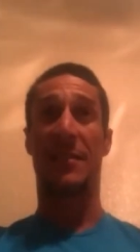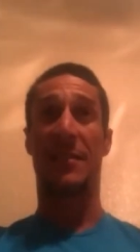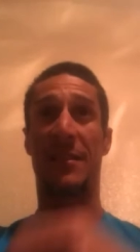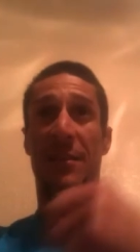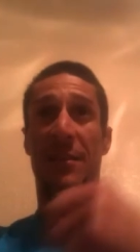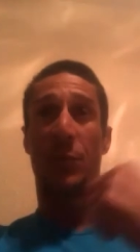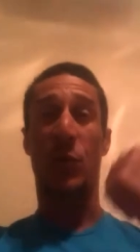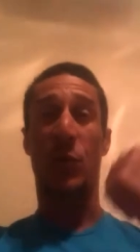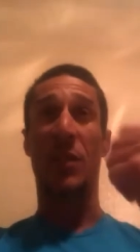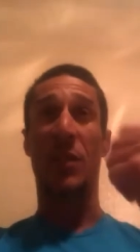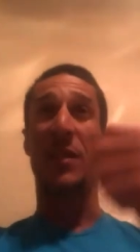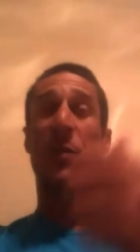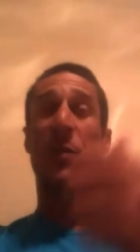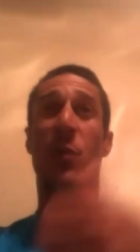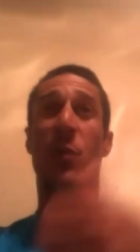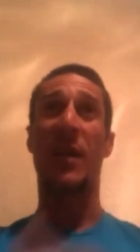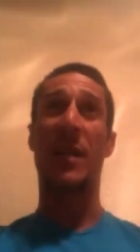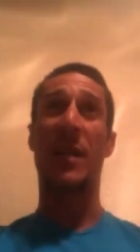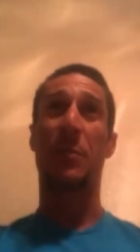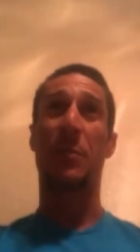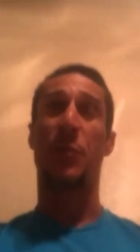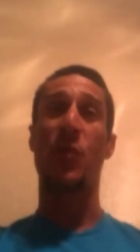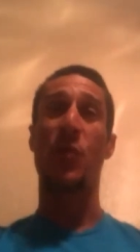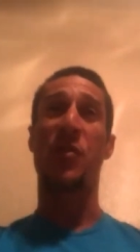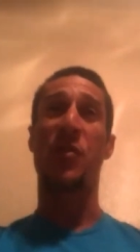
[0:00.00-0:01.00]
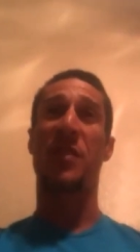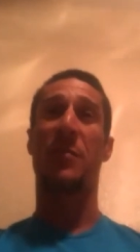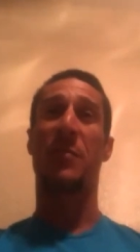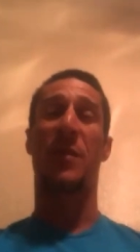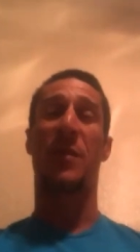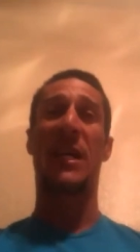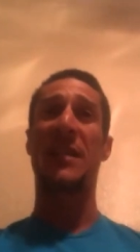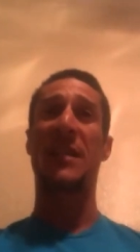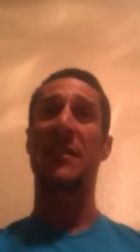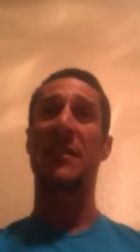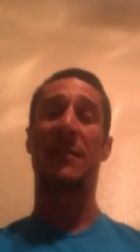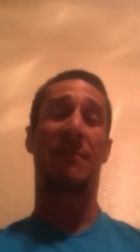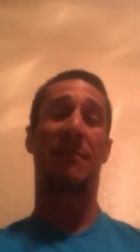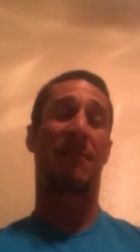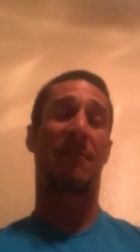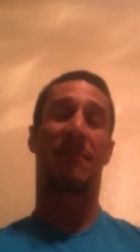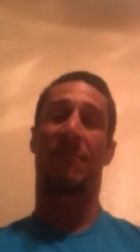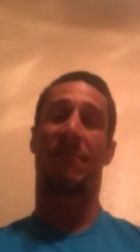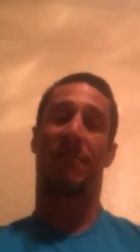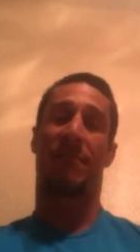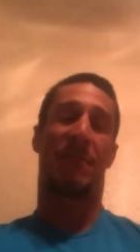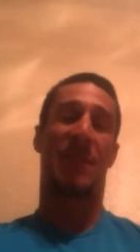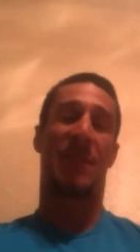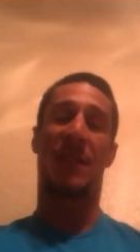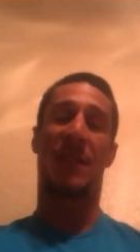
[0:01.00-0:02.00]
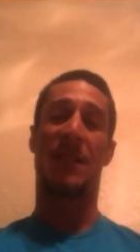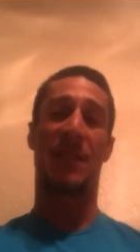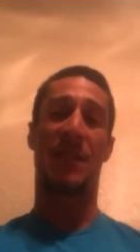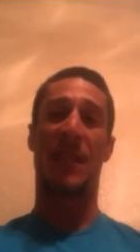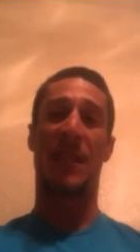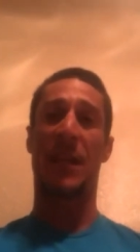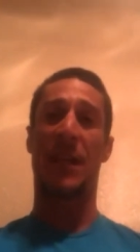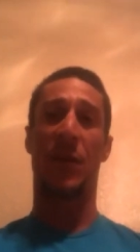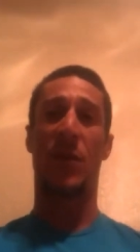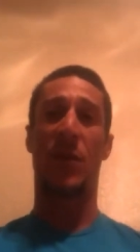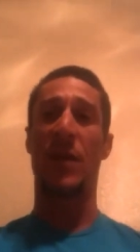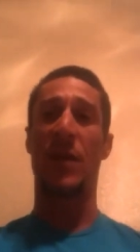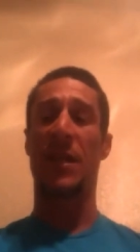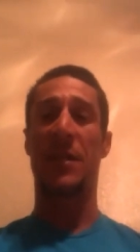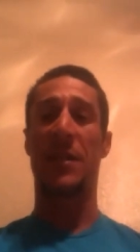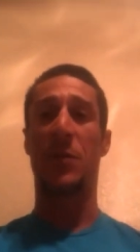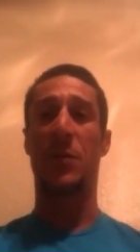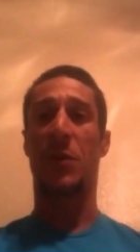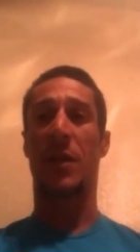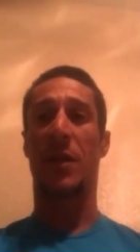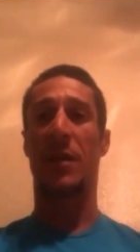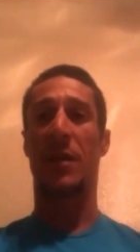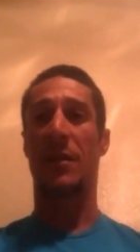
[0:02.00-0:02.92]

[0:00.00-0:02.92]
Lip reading: when they want to push the body, it's not going anywhere.